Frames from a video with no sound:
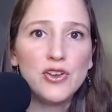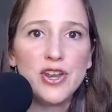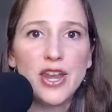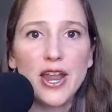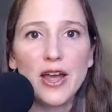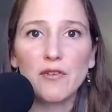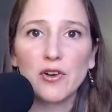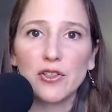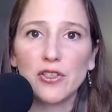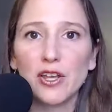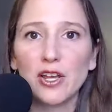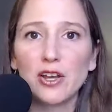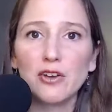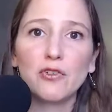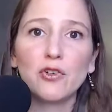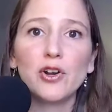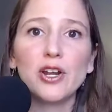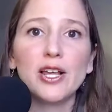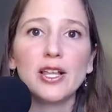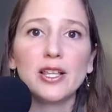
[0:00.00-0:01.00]
Never
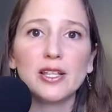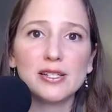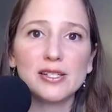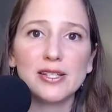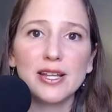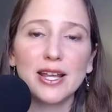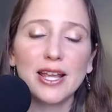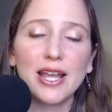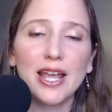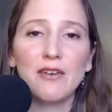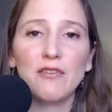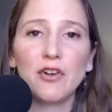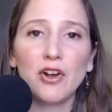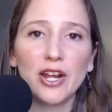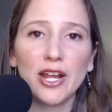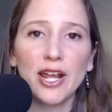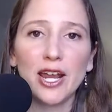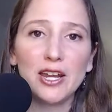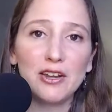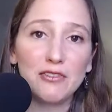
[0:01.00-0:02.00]
think of realistic
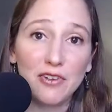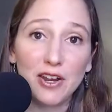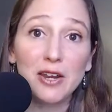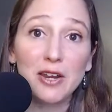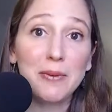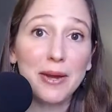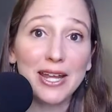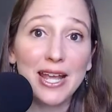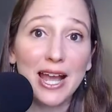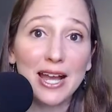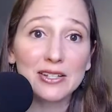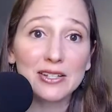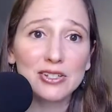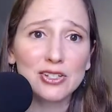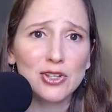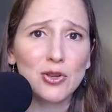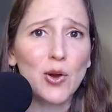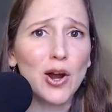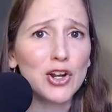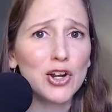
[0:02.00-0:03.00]
ever again. If anybody
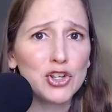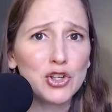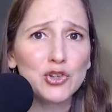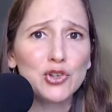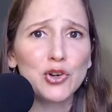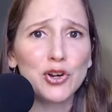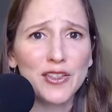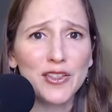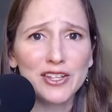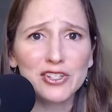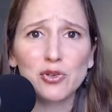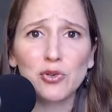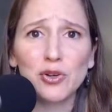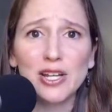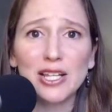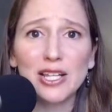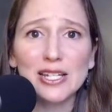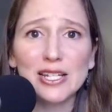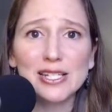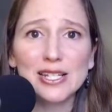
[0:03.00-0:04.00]
asks you, are you sure that's
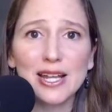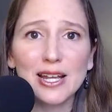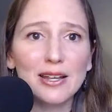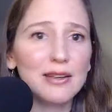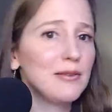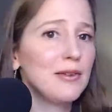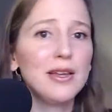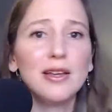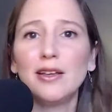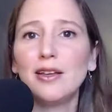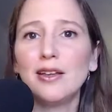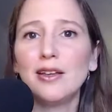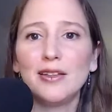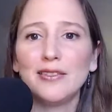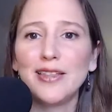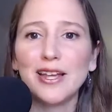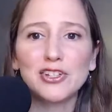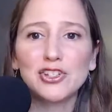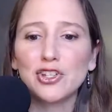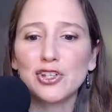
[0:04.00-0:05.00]
realistic?
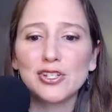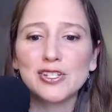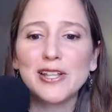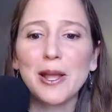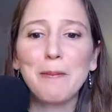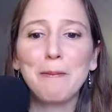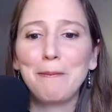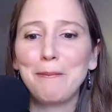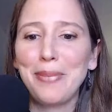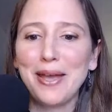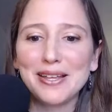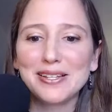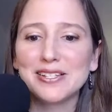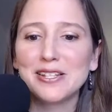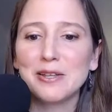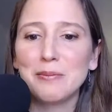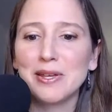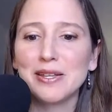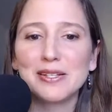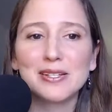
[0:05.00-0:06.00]
That's just a
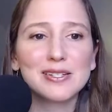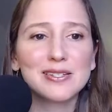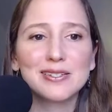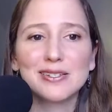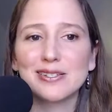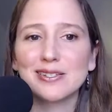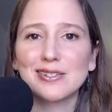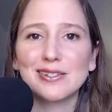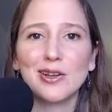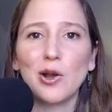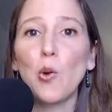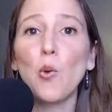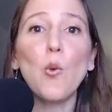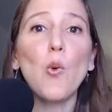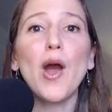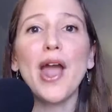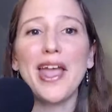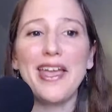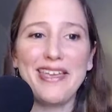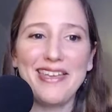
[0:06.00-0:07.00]
pessimist's
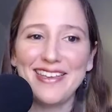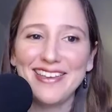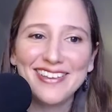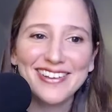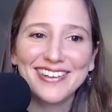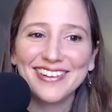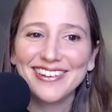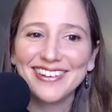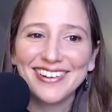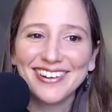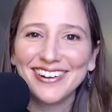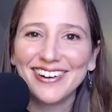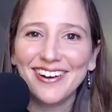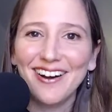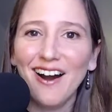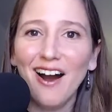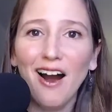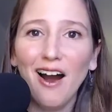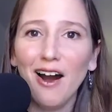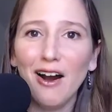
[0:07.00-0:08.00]
way
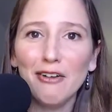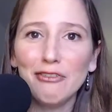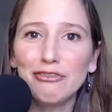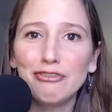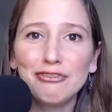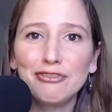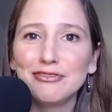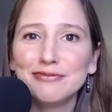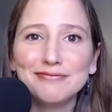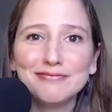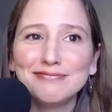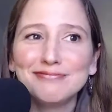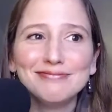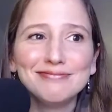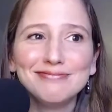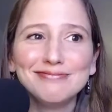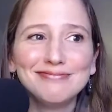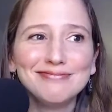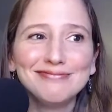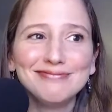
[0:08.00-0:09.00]
of,
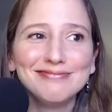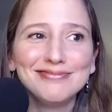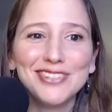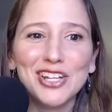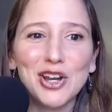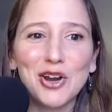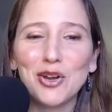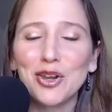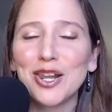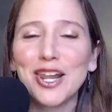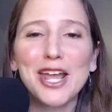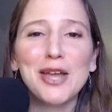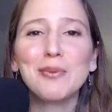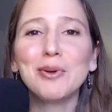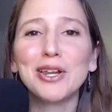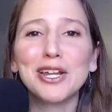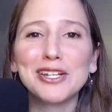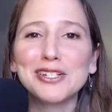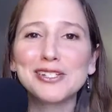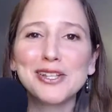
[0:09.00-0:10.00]

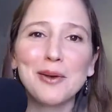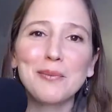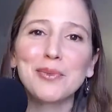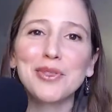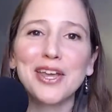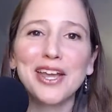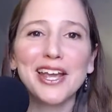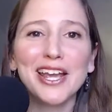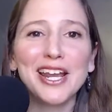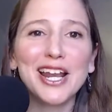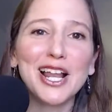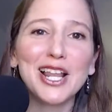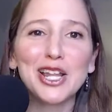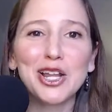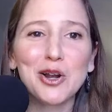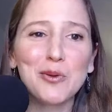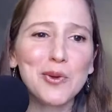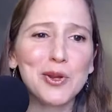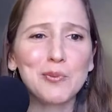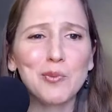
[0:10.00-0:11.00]
labeling something in
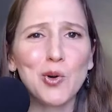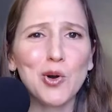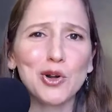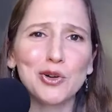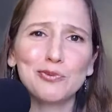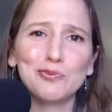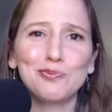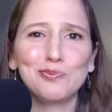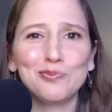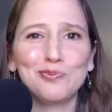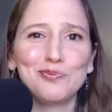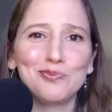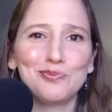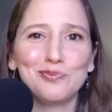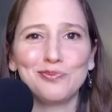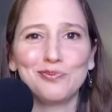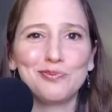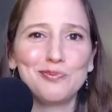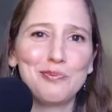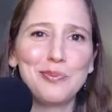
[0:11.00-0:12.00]
a little bit more
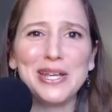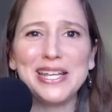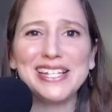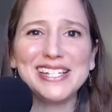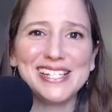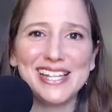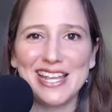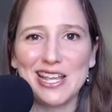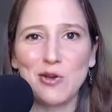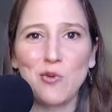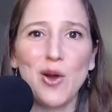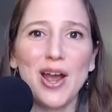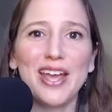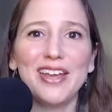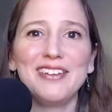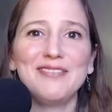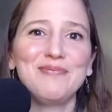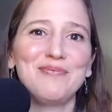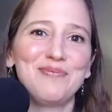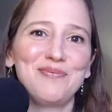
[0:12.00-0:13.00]
PC
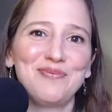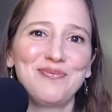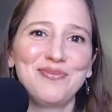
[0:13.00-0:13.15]
way.